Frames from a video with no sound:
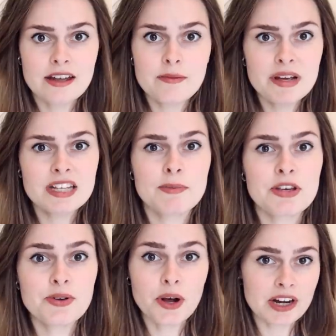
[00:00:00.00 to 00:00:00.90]
certain bits,
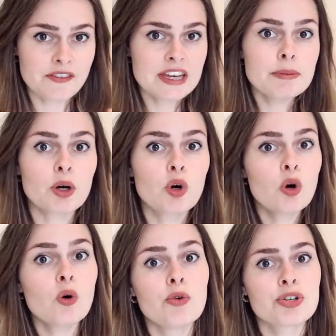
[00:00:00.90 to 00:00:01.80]
but you kind of keep a
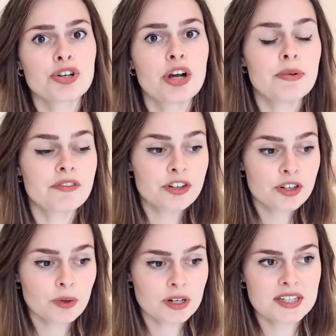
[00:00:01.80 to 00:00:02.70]
core wardrobe of
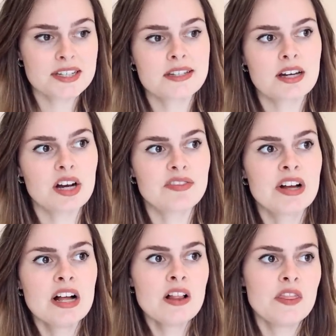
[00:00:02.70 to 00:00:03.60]
good quality stuff
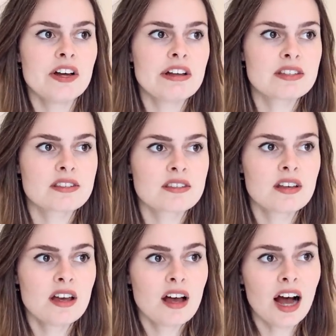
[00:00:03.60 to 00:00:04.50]
that's
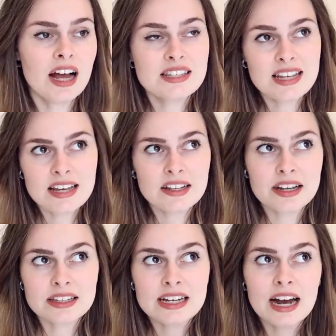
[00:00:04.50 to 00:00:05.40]
I'd say
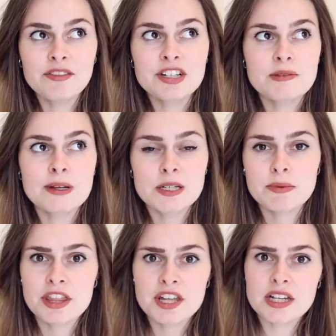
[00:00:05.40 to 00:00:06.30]
like the average is meant to
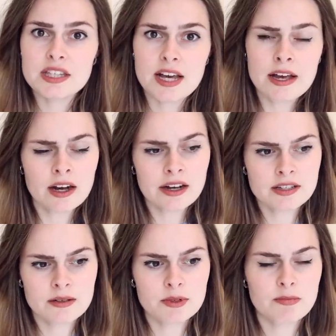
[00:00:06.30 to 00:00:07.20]
be 38
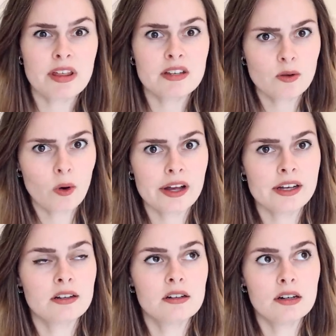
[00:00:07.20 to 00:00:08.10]
items, but that's
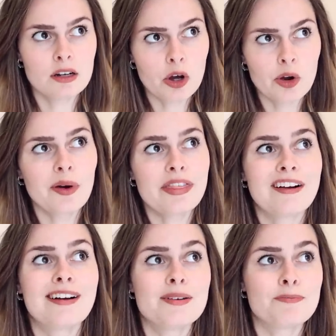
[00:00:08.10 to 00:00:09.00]
quite low. I
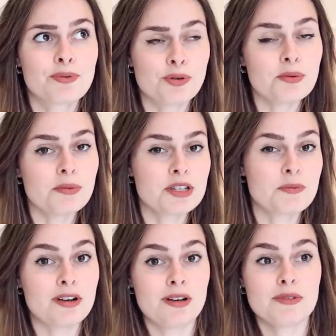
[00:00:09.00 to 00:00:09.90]
think I probably
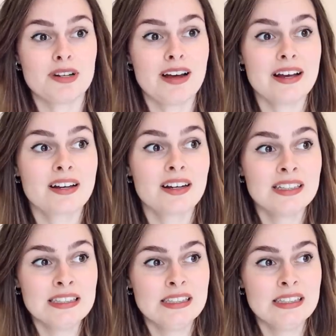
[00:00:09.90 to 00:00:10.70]
spread up to like